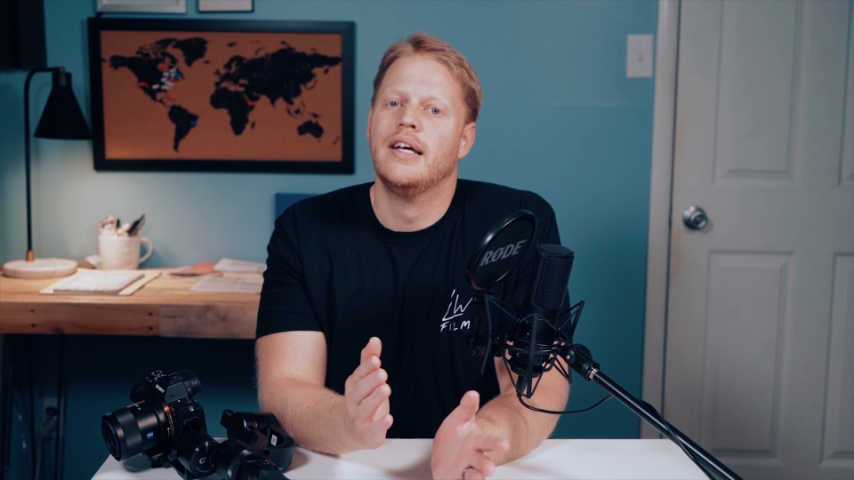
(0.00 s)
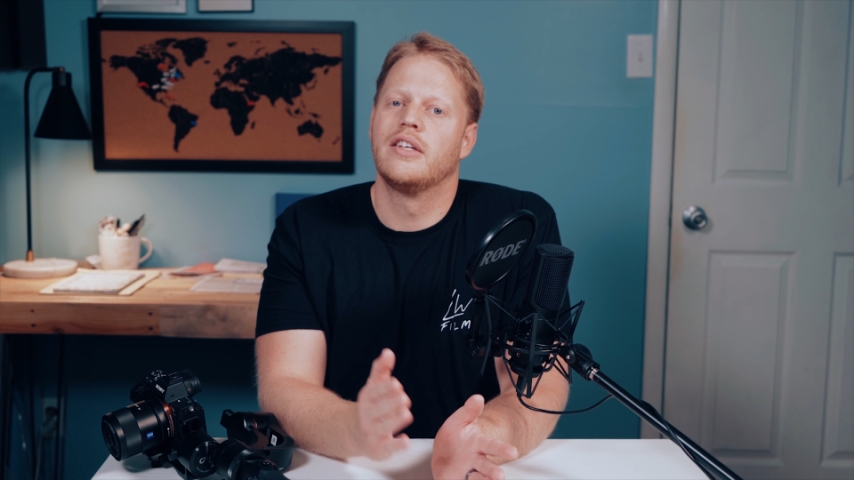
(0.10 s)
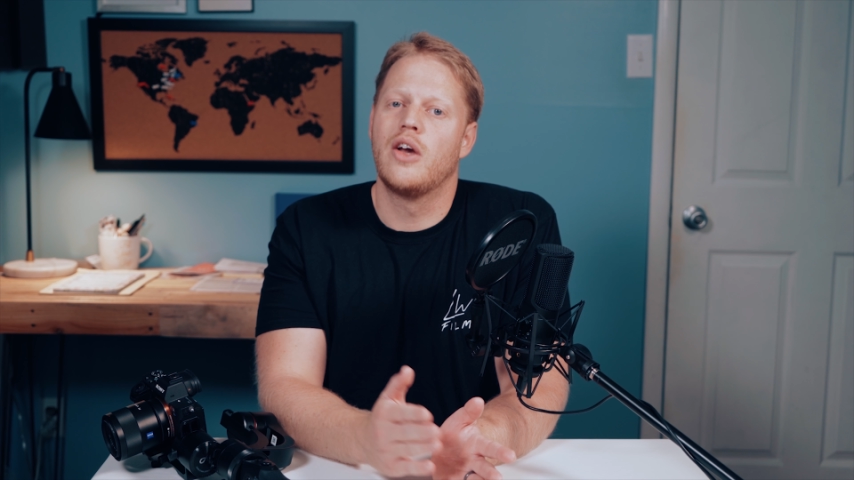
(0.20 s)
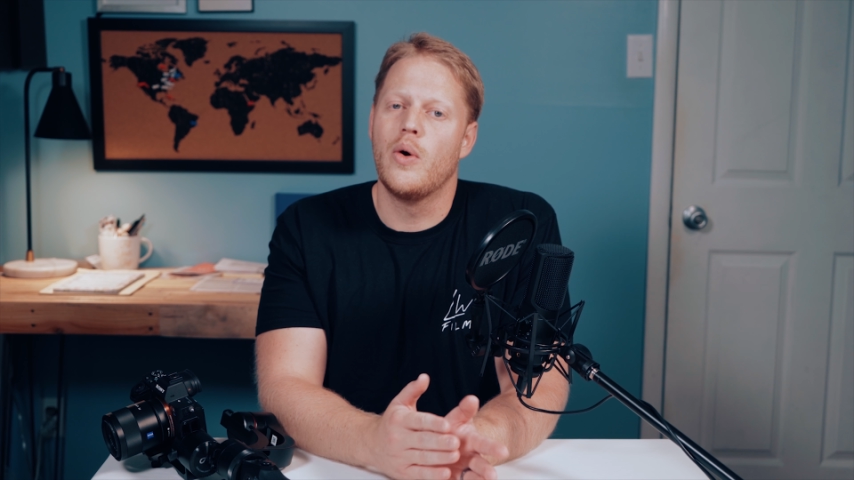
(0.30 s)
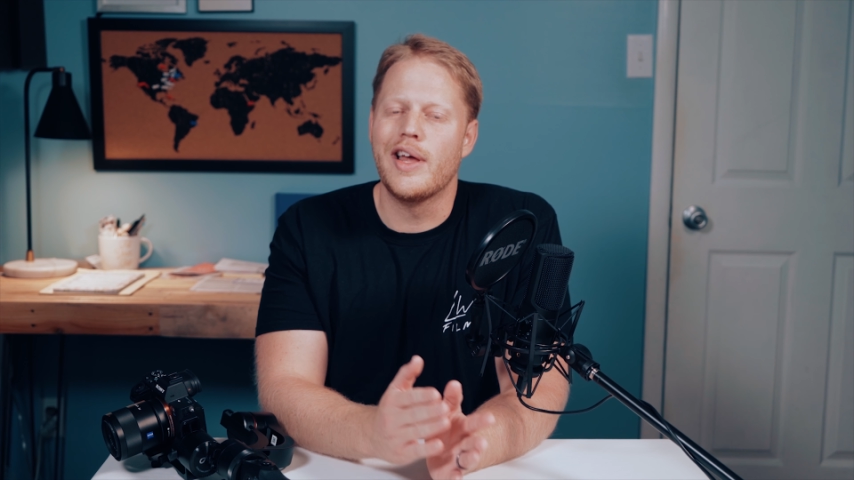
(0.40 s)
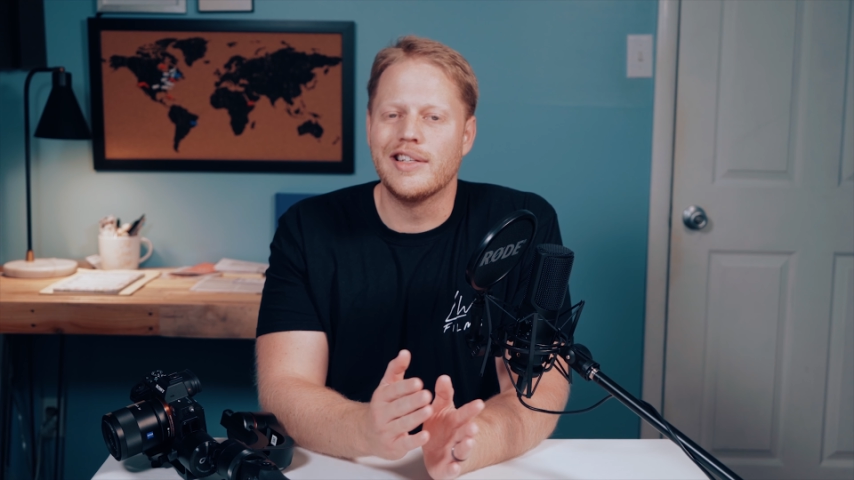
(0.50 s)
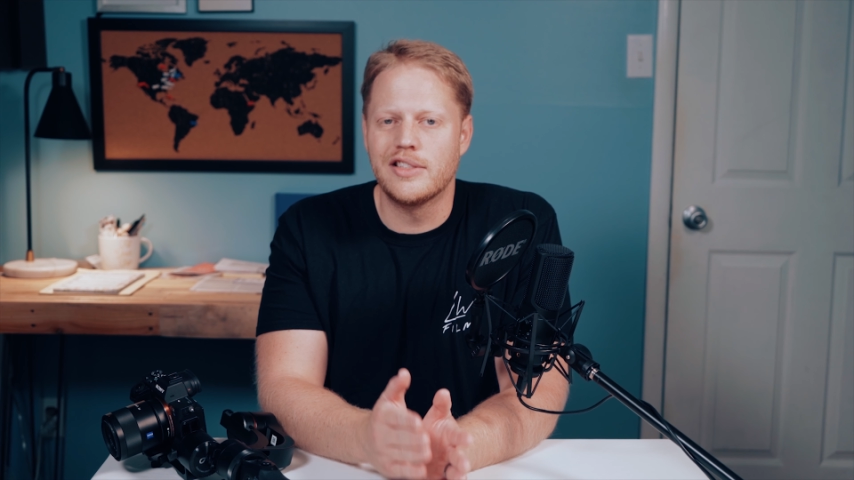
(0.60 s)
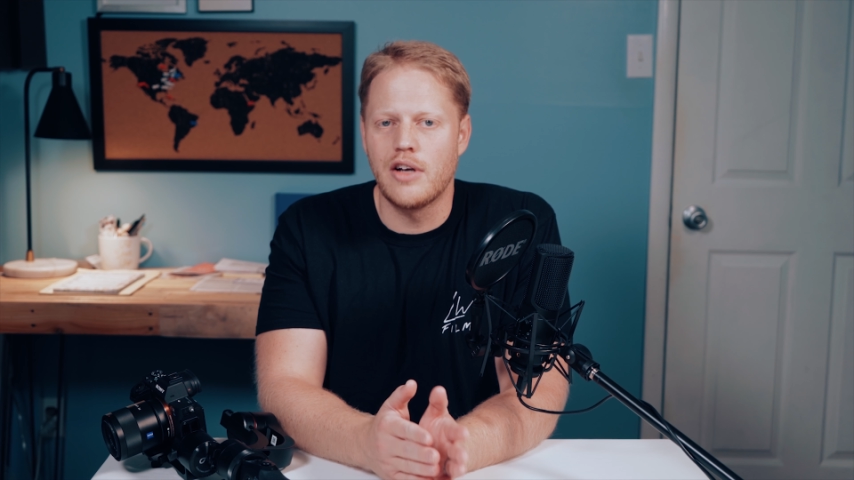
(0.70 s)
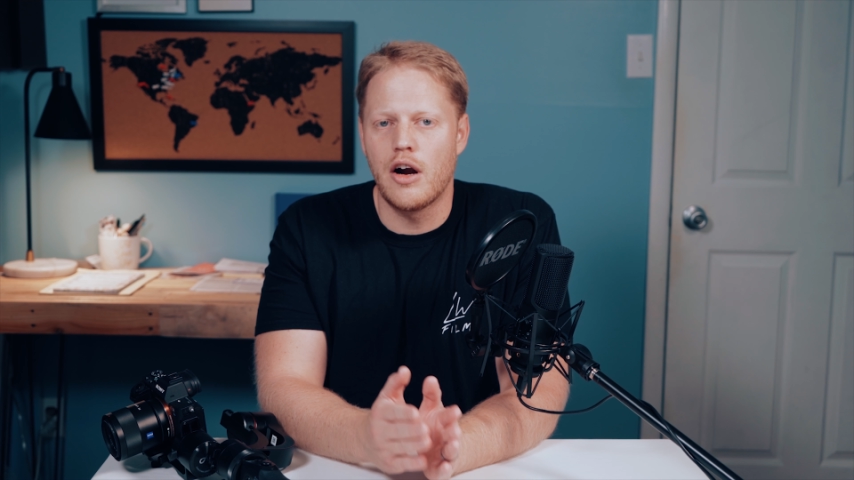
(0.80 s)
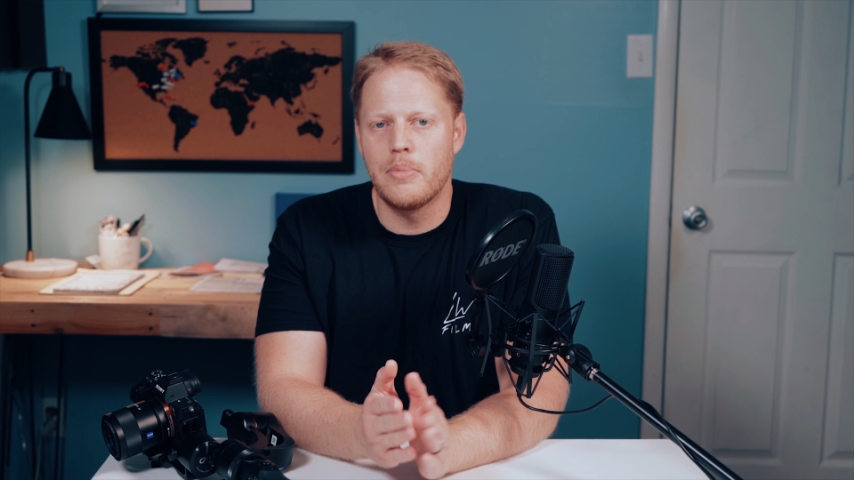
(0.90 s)
to go ahead and
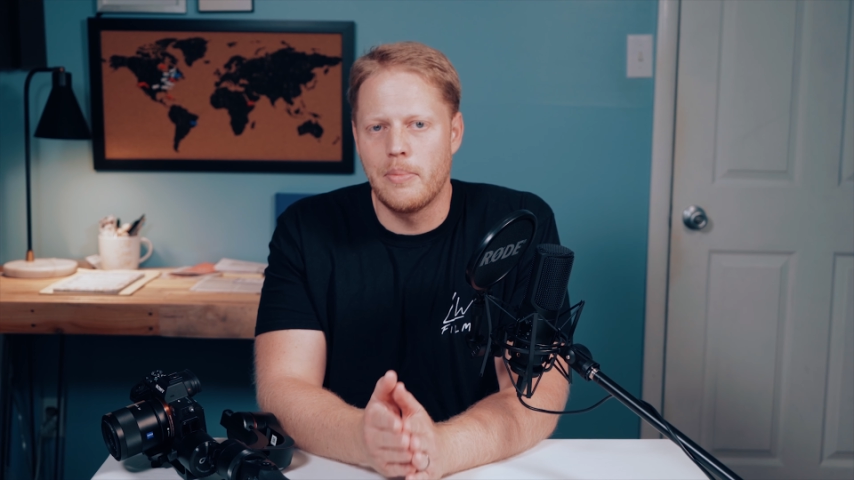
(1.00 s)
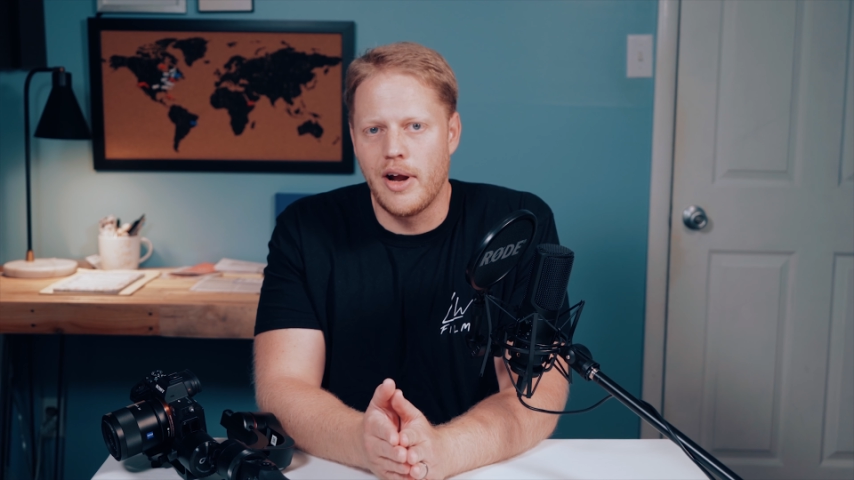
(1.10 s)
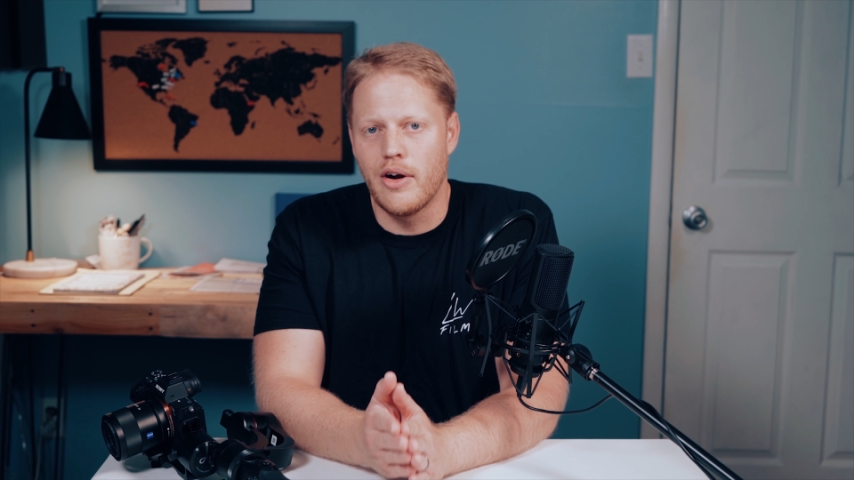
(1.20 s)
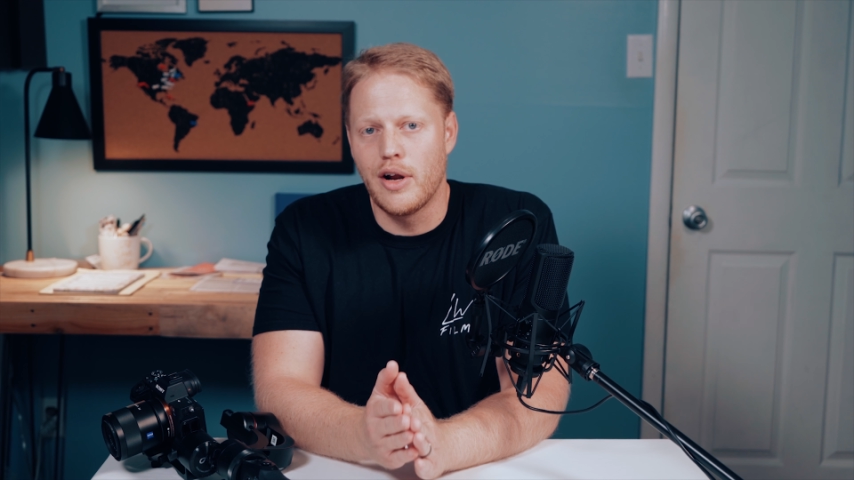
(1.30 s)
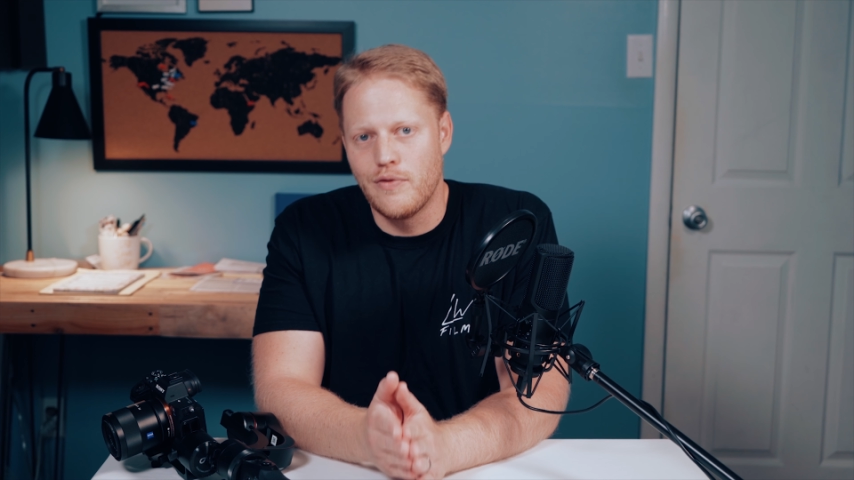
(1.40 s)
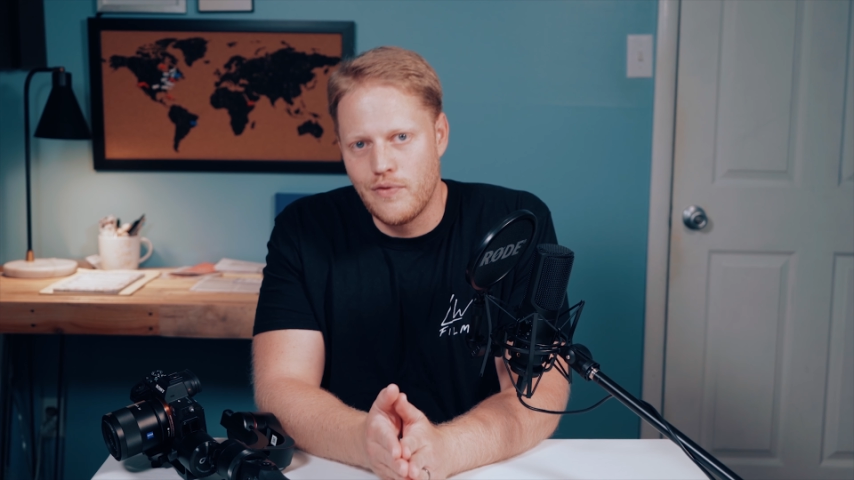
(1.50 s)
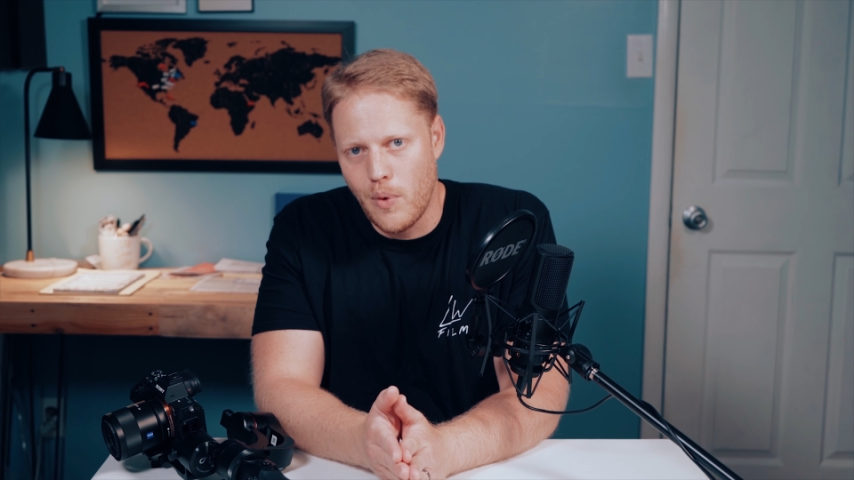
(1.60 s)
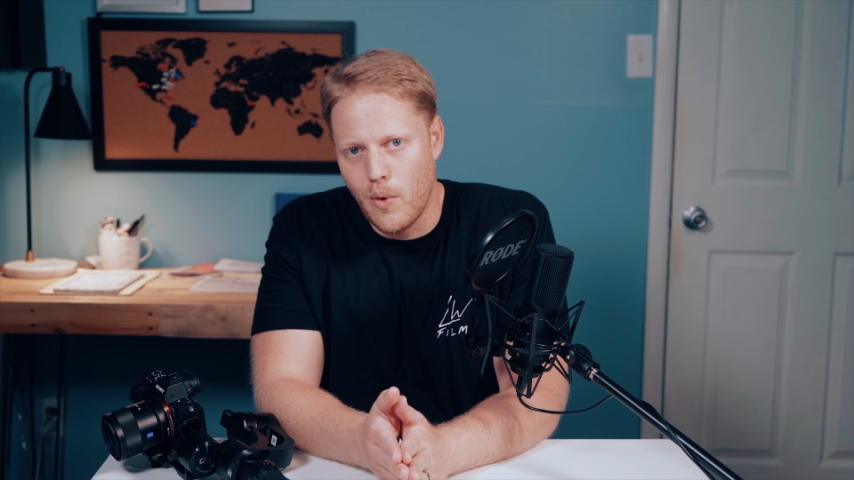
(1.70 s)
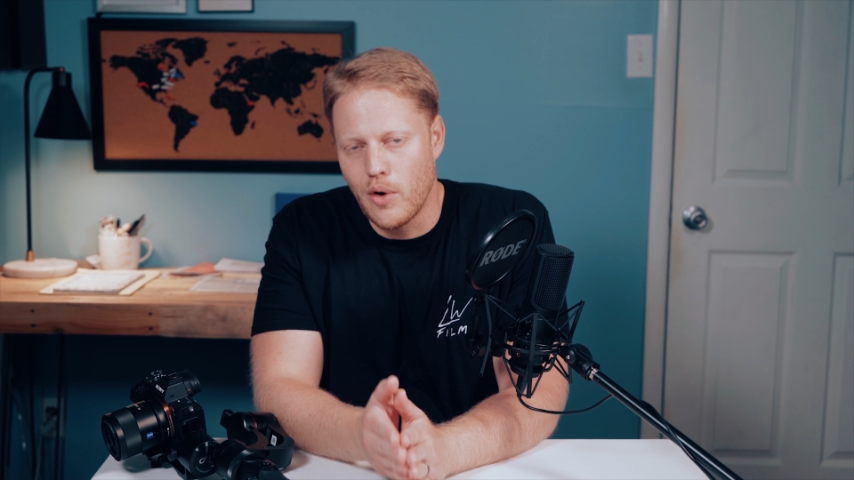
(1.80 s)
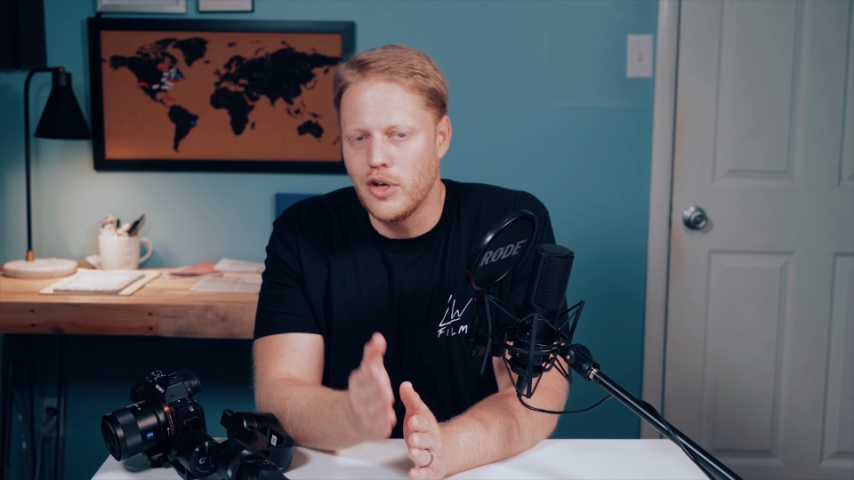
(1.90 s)
start preparing for